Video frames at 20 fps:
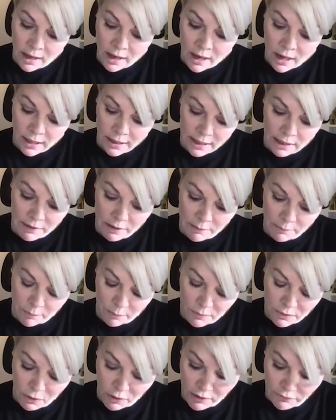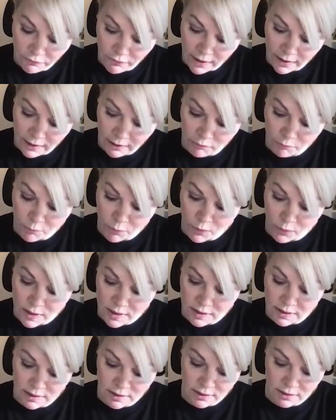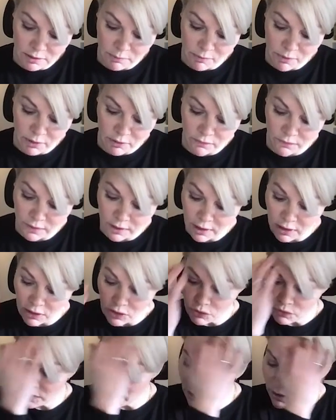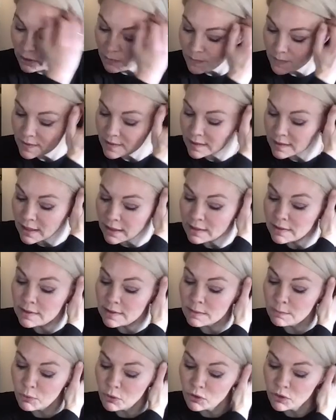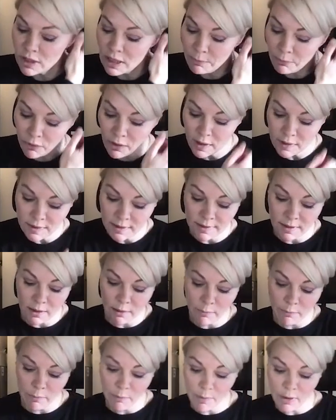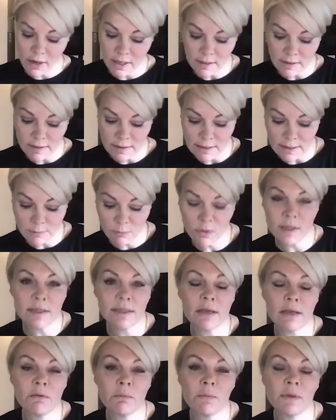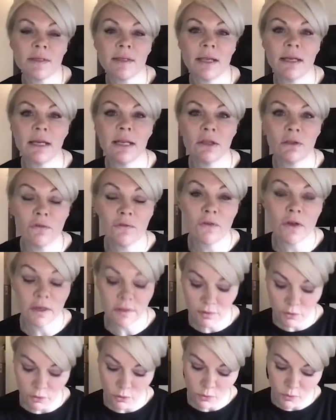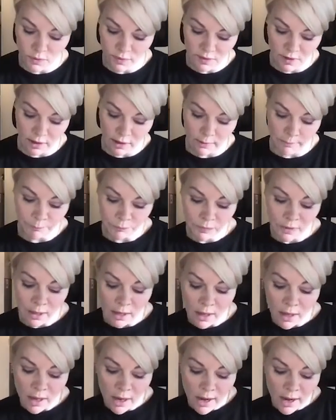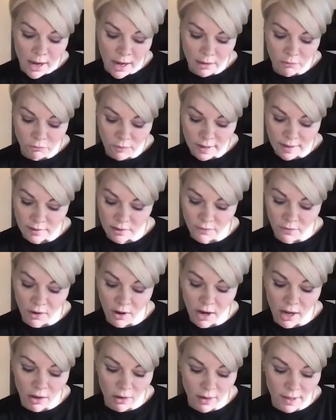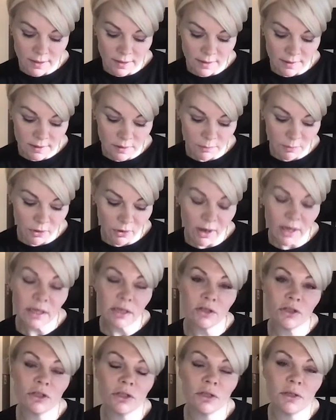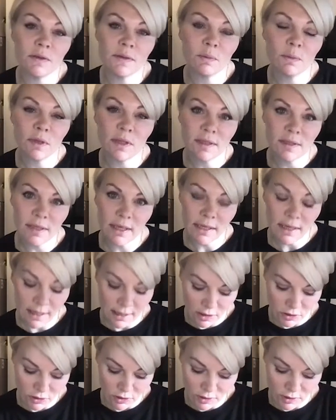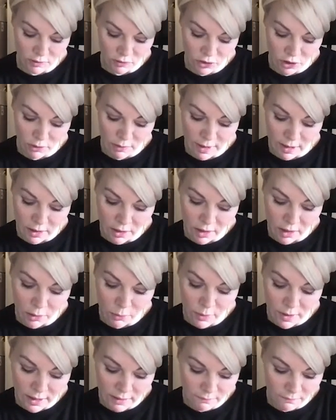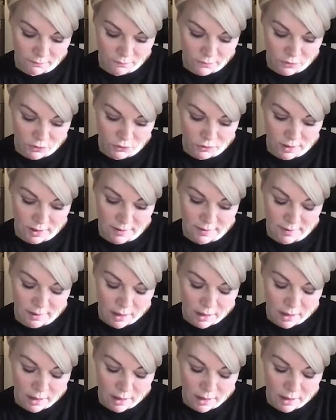Now, Knight Frank have pointed to demand for country homes, saying this has pushed their prices up by 6.7% in the first quarter. And Ricks have highlighted supply issues with estate agents, showing lower inventories,